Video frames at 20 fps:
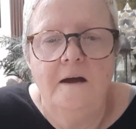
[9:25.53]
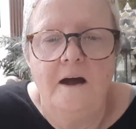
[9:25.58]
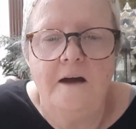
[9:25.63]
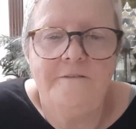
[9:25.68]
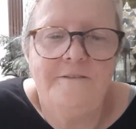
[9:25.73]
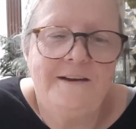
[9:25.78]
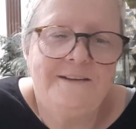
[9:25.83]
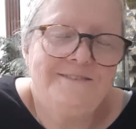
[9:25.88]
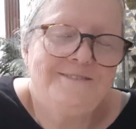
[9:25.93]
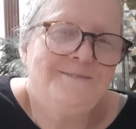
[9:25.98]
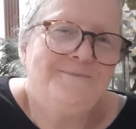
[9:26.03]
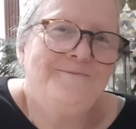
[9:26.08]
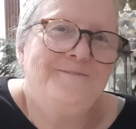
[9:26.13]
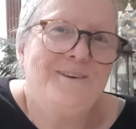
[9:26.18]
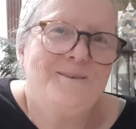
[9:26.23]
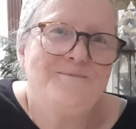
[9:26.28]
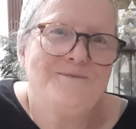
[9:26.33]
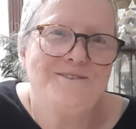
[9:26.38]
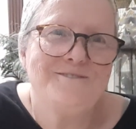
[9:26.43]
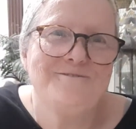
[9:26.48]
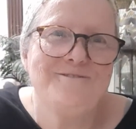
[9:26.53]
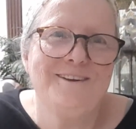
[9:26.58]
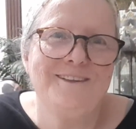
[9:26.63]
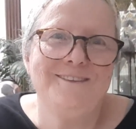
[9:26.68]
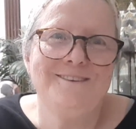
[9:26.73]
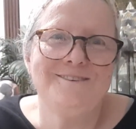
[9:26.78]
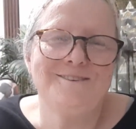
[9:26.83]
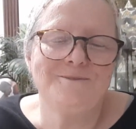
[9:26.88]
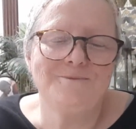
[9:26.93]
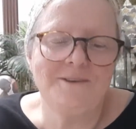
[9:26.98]
I've had some fabric
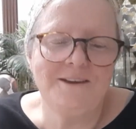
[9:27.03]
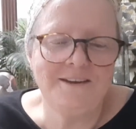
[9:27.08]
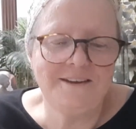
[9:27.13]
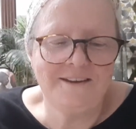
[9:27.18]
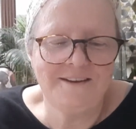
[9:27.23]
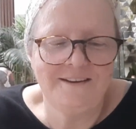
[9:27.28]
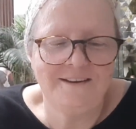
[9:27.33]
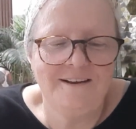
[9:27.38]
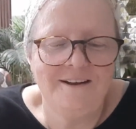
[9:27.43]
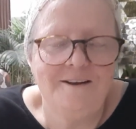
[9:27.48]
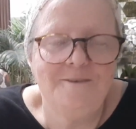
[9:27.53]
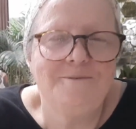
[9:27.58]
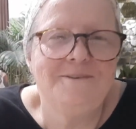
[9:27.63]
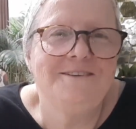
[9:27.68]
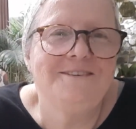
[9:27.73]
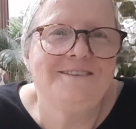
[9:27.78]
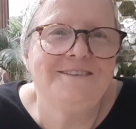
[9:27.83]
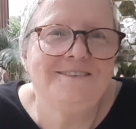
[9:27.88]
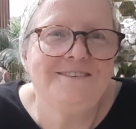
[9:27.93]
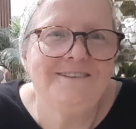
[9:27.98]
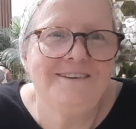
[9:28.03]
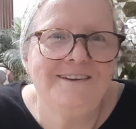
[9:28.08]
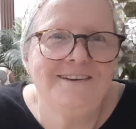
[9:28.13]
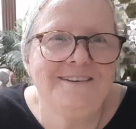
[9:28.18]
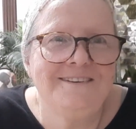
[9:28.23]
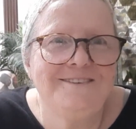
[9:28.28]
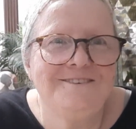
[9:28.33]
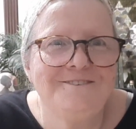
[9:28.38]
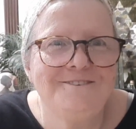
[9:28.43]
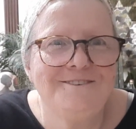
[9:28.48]
fun this week. I went to
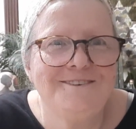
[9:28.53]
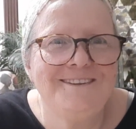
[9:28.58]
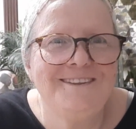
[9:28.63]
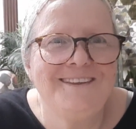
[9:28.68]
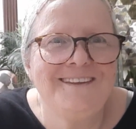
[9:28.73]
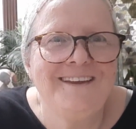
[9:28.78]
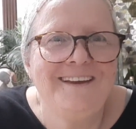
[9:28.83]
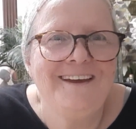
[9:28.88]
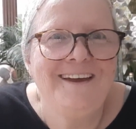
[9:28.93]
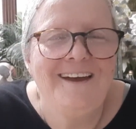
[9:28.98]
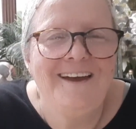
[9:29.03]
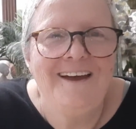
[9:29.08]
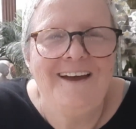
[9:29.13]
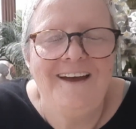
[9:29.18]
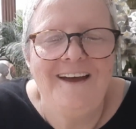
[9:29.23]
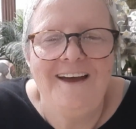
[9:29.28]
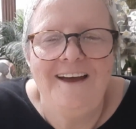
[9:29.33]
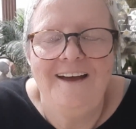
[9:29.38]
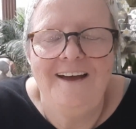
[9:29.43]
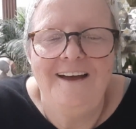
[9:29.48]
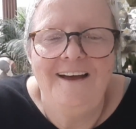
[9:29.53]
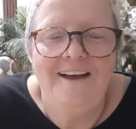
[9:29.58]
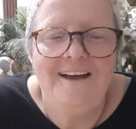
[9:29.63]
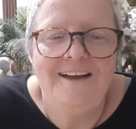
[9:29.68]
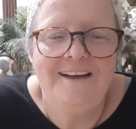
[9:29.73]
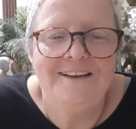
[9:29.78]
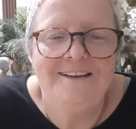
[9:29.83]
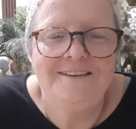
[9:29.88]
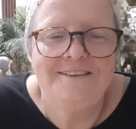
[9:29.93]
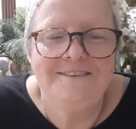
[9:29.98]
see Judith,
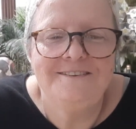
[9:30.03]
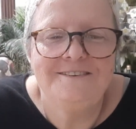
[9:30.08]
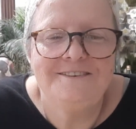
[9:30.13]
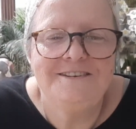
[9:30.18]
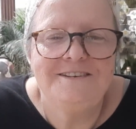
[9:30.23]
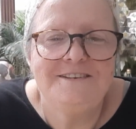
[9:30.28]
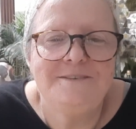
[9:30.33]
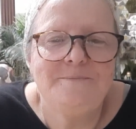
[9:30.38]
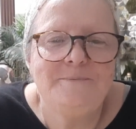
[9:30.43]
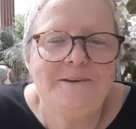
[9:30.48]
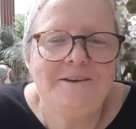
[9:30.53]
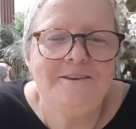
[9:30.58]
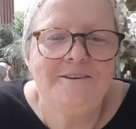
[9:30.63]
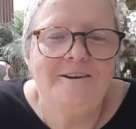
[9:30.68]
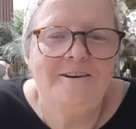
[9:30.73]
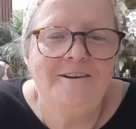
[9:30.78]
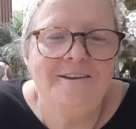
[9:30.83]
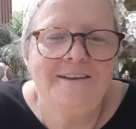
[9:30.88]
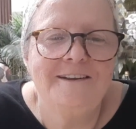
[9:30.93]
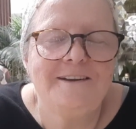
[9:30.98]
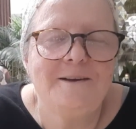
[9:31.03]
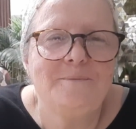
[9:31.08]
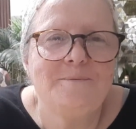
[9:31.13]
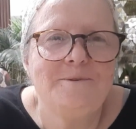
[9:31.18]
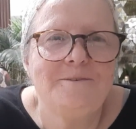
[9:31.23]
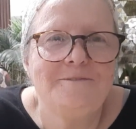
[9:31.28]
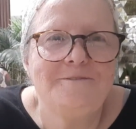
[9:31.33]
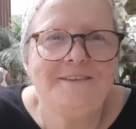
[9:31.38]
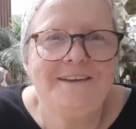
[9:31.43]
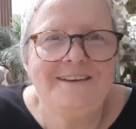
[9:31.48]
and she's been on a
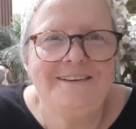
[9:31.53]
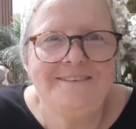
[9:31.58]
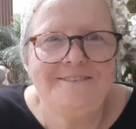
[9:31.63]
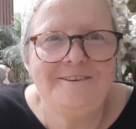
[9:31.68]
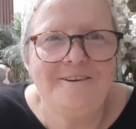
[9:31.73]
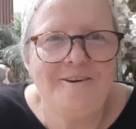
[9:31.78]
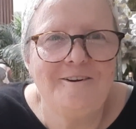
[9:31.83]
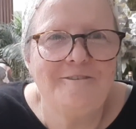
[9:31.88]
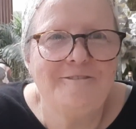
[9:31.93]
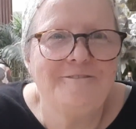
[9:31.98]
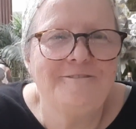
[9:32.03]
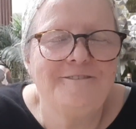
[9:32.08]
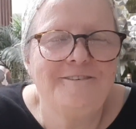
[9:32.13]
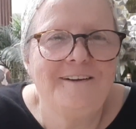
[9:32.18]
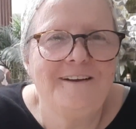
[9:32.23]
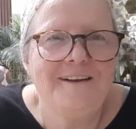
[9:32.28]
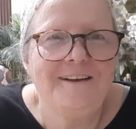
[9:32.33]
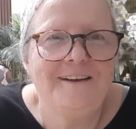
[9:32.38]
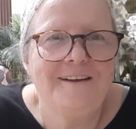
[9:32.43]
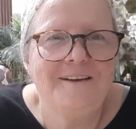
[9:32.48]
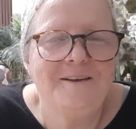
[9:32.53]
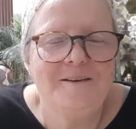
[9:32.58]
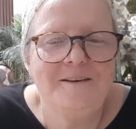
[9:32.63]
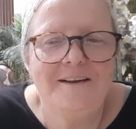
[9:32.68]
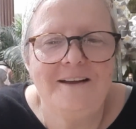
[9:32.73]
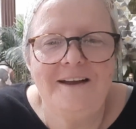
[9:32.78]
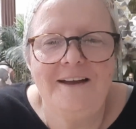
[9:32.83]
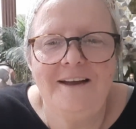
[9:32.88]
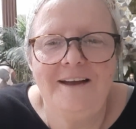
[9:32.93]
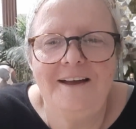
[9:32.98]
couple of days off,
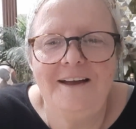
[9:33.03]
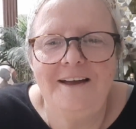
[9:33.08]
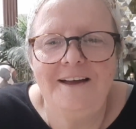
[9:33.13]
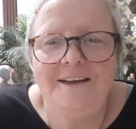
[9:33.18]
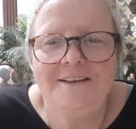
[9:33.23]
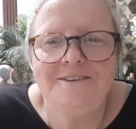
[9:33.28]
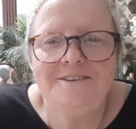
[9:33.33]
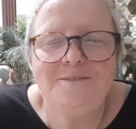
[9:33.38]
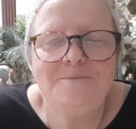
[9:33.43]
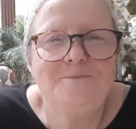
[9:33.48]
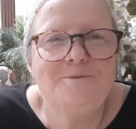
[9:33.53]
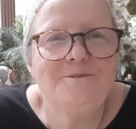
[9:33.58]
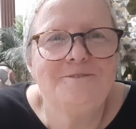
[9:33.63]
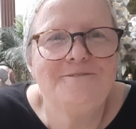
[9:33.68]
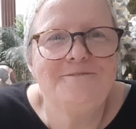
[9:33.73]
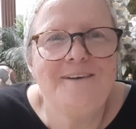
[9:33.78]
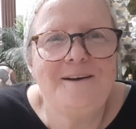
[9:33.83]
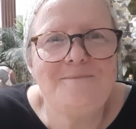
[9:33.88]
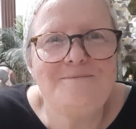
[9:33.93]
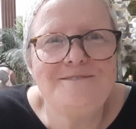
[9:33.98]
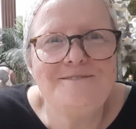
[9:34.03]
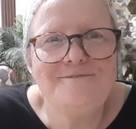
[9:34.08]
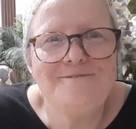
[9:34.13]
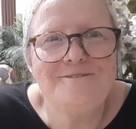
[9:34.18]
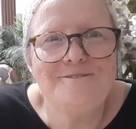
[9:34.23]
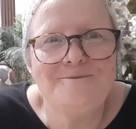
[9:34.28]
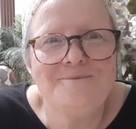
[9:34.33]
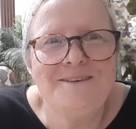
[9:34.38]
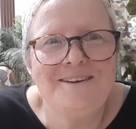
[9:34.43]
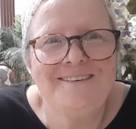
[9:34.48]
and she bought fabric
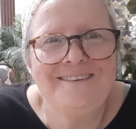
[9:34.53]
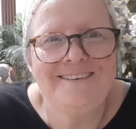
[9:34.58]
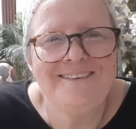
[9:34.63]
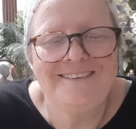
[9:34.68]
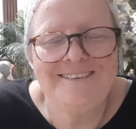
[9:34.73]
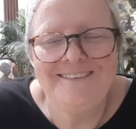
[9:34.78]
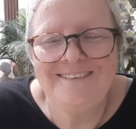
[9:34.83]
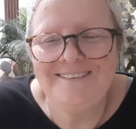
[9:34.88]
for me.